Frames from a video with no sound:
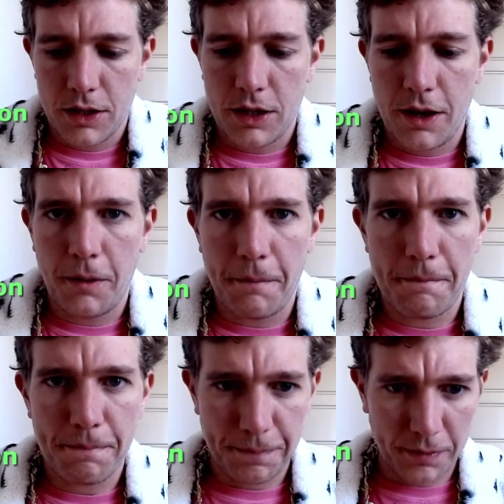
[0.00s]
So
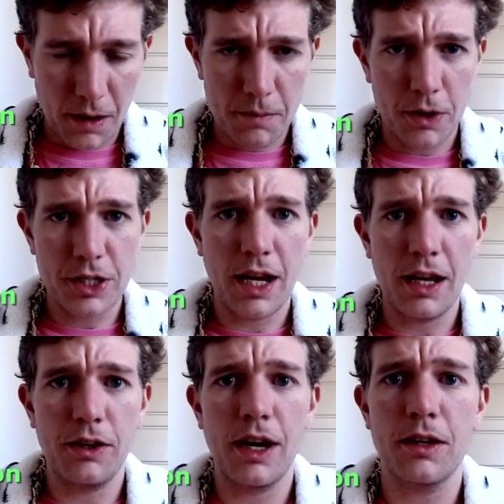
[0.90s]

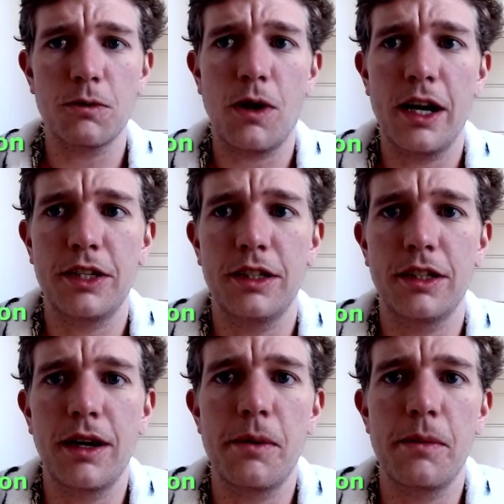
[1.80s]
appreciate you guys
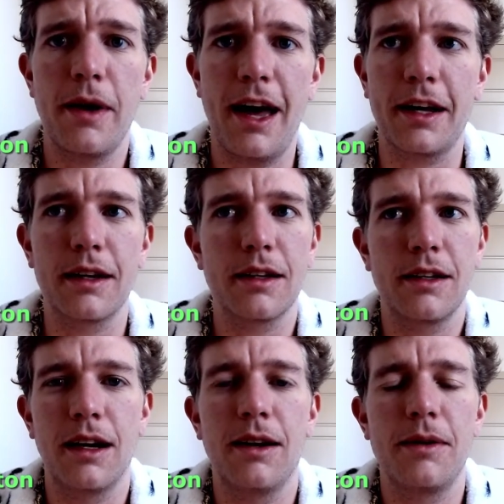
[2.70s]
watching, coming back.
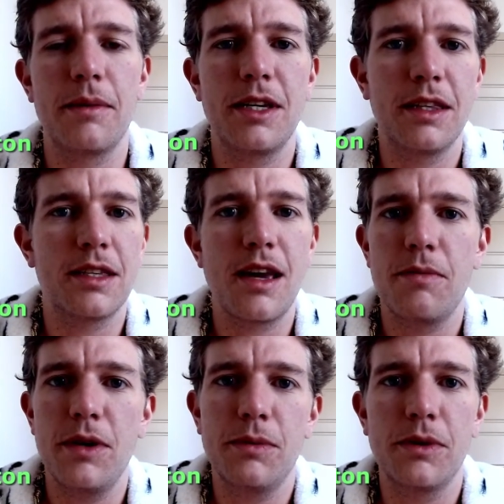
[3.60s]
I'm um, seeing the
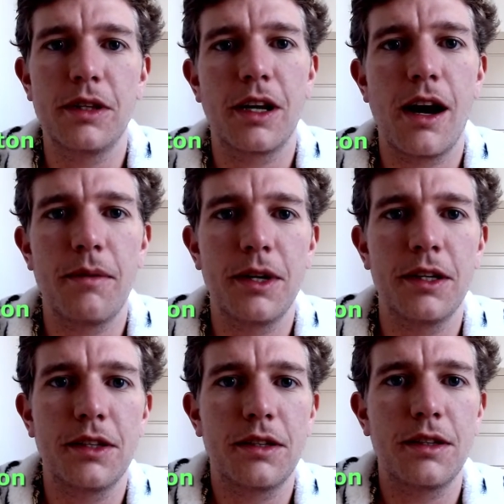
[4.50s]
same people in the
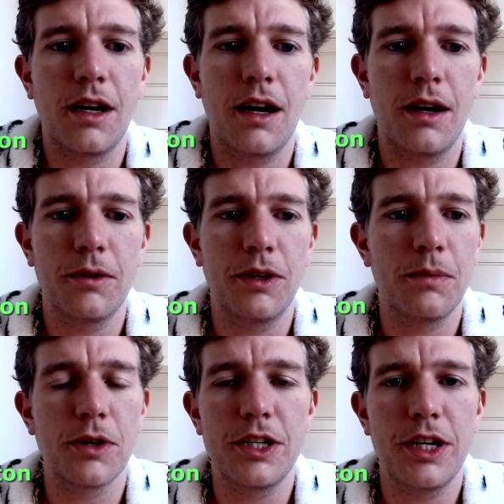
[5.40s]
comments. I uh,
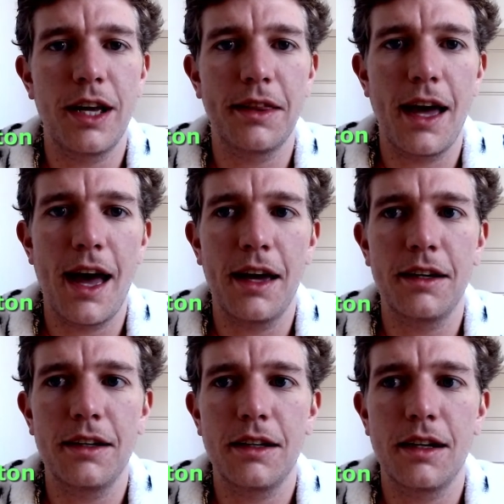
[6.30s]
really appreciate
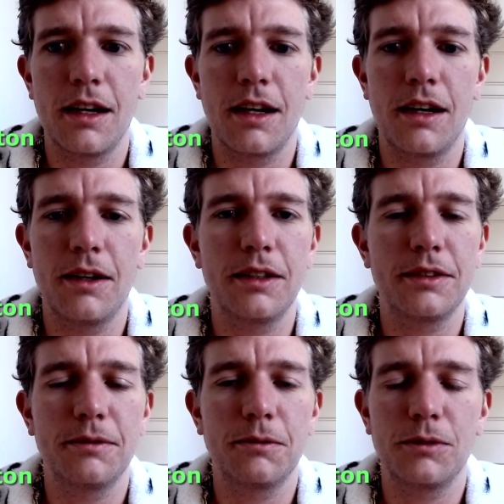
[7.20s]
that. Uh,
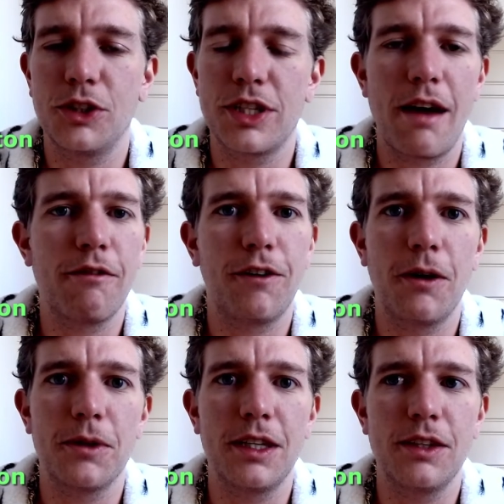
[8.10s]
just having
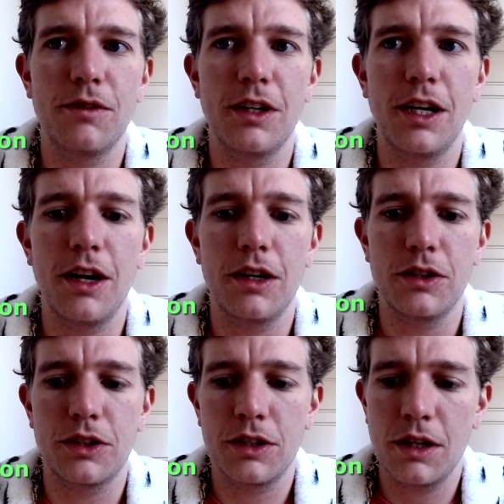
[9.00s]
fun with these
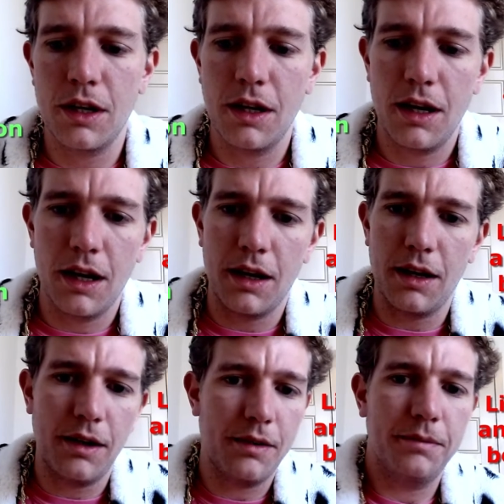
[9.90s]
videos.
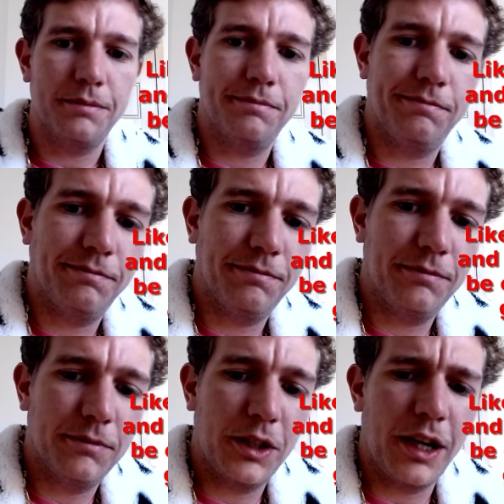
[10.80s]
Um,
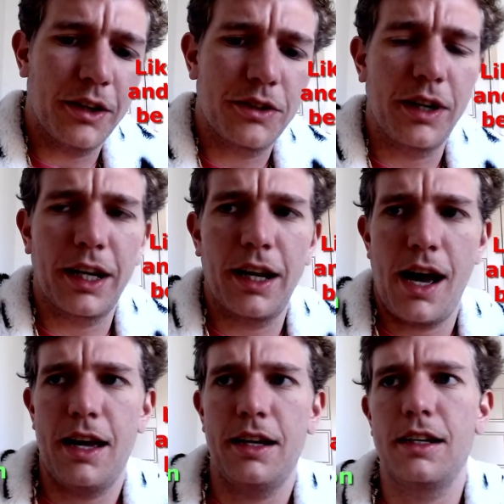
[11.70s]
what else do I
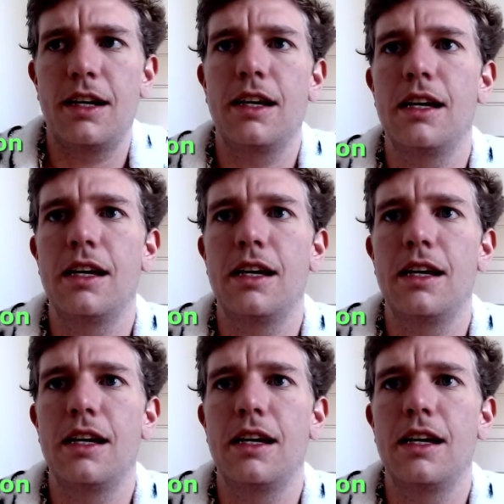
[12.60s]
got?